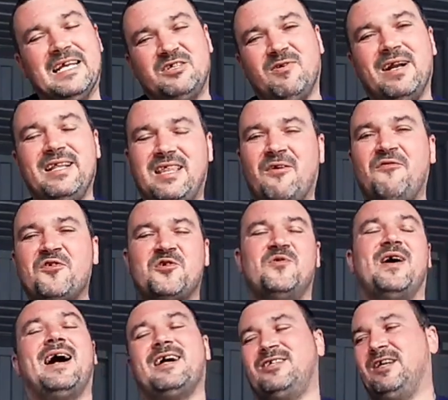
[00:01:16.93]
It's really
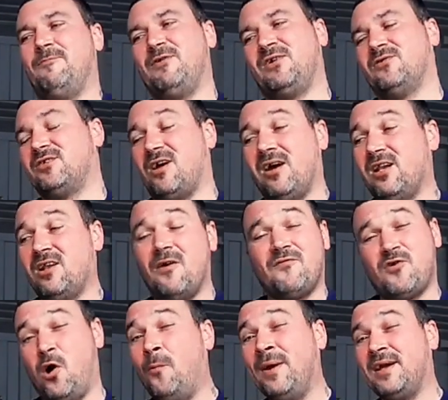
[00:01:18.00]
difficult actually because I
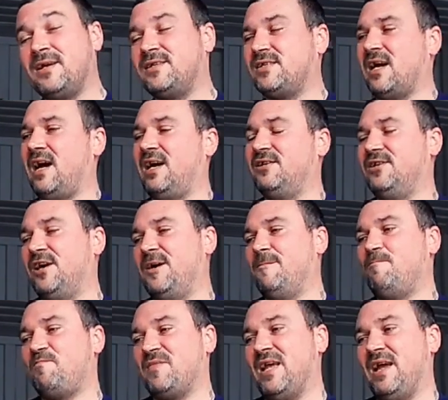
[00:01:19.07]
love comics
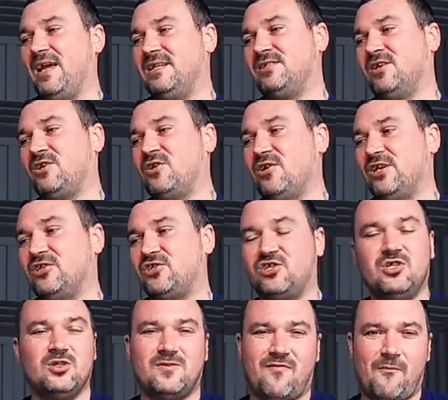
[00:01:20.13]
and it's a good
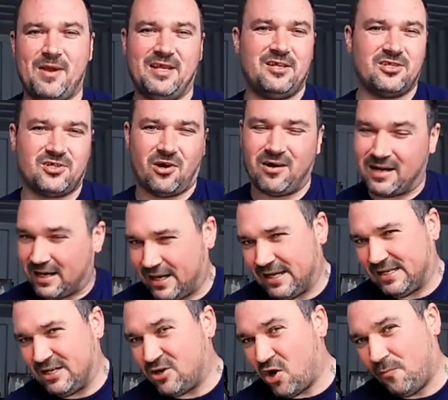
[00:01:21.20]
excuse for me to start
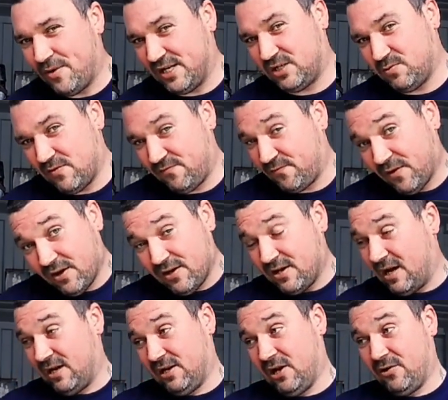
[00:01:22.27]
collecting comics with
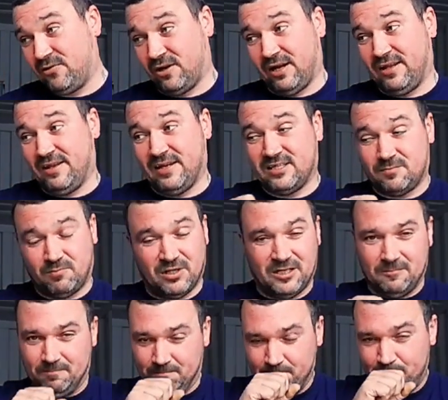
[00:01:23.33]
a load like this,
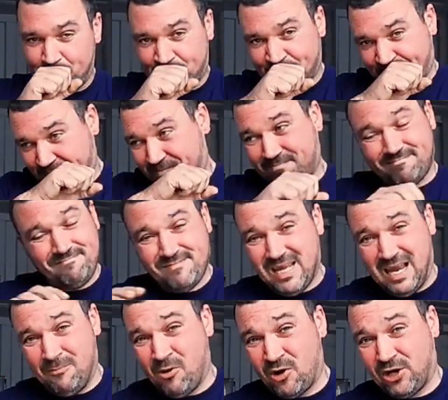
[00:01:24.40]
but
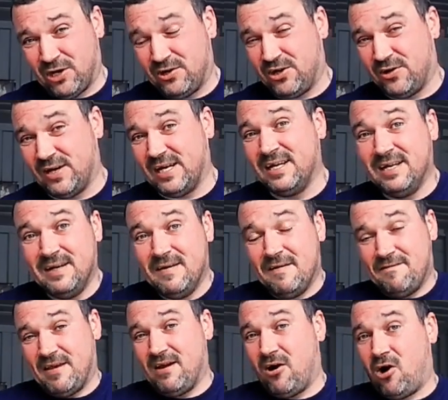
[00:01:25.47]
I'm not going to do it.
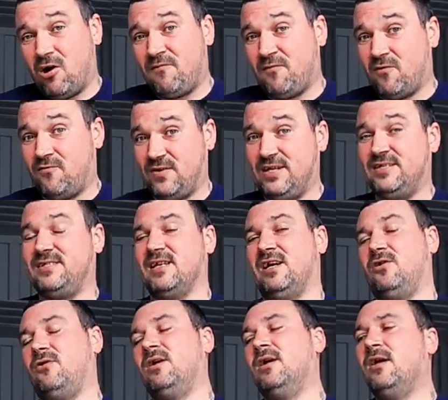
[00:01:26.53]
They are for
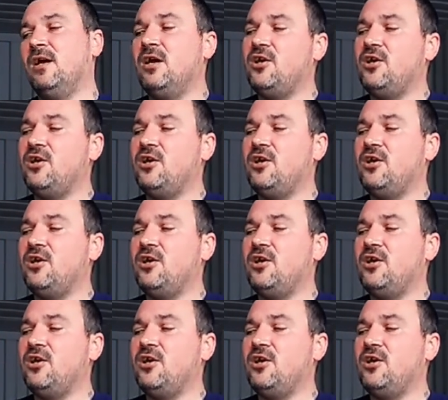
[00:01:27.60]
resale.